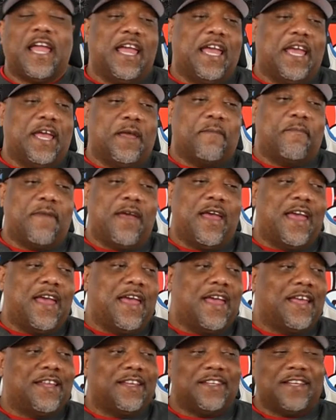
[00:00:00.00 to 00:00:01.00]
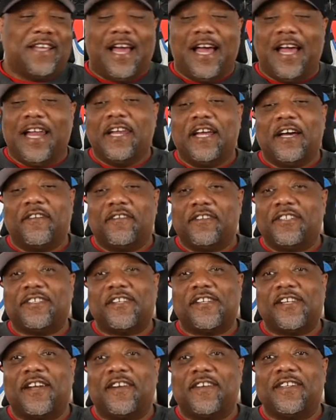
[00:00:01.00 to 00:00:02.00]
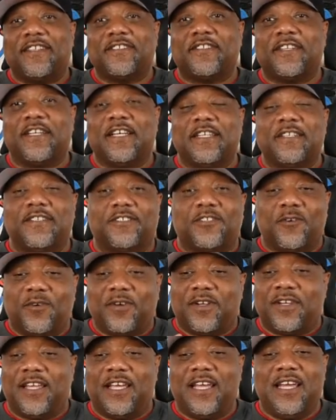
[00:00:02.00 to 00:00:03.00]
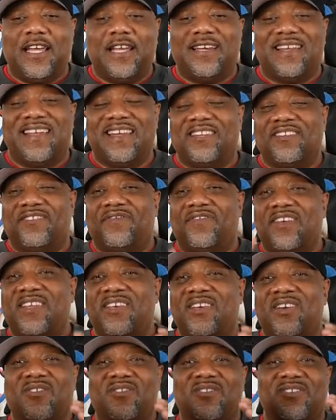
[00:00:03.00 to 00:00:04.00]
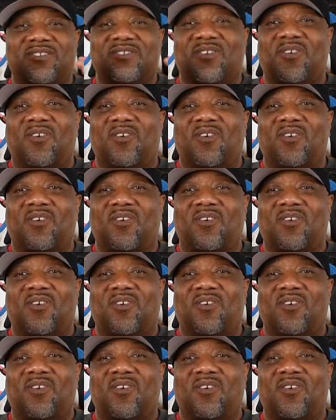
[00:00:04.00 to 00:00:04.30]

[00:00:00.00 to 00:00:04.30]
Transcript: And man, I love his channel. His it is so clean and his videos are so